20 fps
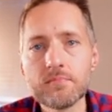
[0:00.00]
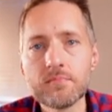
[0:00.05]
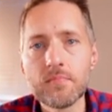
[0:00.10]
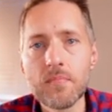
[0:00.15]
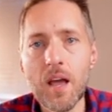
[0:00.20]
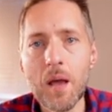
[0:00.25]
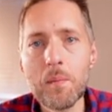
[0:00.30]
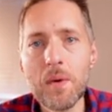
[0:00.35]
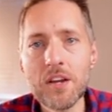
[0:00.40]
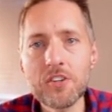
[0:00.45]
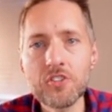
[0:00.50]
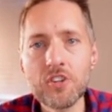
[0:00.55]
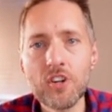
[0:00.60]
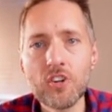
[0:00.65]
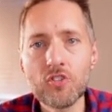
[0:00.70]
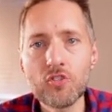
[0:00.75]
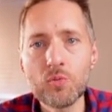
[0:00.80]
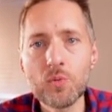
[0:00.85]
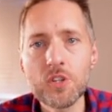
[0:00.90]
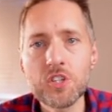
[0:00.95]
I'm actually going to
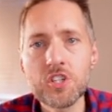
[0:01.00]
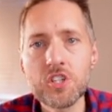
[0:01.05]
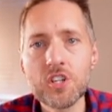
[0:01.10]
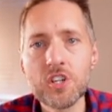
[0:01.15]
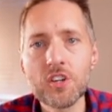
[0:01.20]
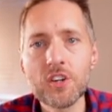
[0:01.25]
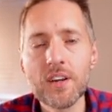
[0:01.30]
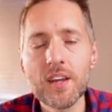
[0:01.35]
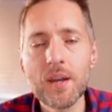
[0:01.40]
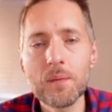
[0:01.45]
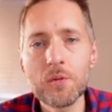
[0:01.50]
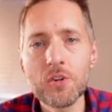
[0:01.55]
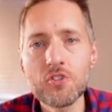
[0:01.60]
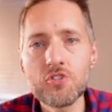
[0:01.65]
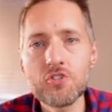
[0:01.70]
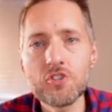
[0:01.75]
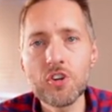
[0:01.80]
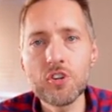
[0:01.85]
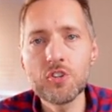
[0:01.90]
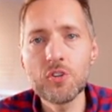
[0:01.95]
switch here, and I'm going to
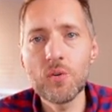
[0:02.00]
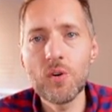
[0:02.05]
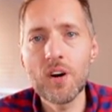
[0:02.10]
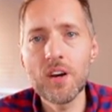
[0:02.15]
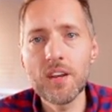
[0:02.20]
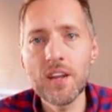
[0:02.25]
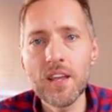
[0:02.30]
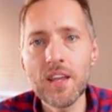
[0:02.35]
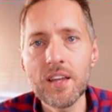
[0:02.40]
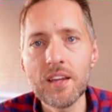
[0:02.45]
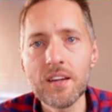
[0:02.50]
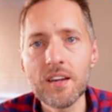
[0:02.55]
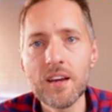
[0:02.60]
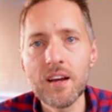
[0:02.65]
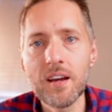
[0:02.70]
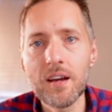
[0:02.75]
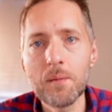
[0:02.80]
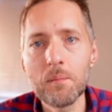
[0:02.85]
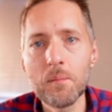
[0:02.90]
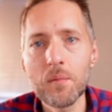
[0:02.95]
show you on
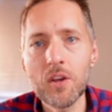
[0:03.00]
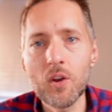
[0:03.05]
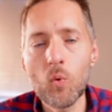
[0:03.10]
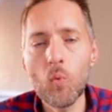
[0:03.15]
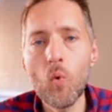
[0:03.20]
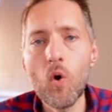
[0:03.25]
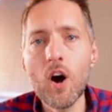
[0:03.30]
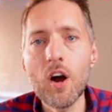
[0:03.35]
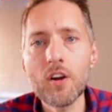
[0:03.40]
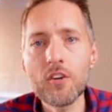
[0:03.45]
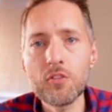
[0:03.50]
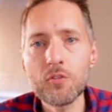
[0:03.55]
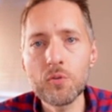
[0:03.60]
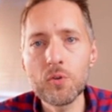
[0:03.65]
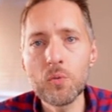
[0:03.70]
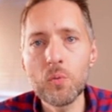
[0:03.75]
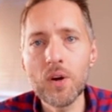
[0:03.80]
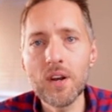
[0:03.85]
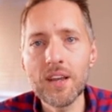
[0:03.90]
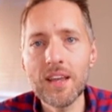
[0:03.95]
going to walk through
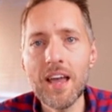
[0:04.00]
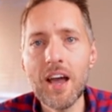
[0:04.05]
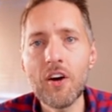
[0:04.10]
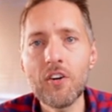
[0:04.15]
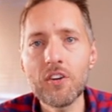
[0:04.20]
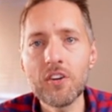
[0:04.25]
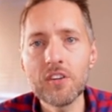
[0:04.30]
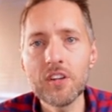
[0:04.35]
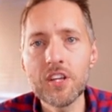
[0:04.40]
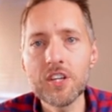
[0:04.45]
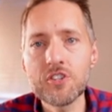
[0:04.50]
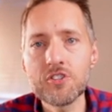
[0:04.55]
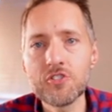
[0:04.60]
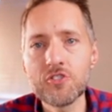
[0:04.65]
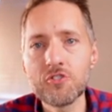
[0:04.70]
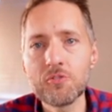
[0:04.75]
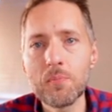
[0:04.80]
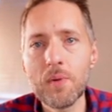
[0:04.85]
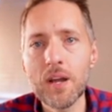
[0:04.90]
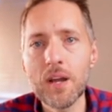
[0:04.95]
what
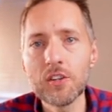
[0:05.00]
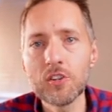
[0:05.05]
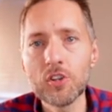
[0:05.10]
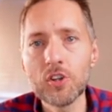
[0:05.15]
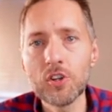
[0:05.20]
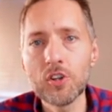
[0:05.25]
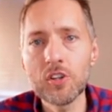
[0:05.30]
calculations might look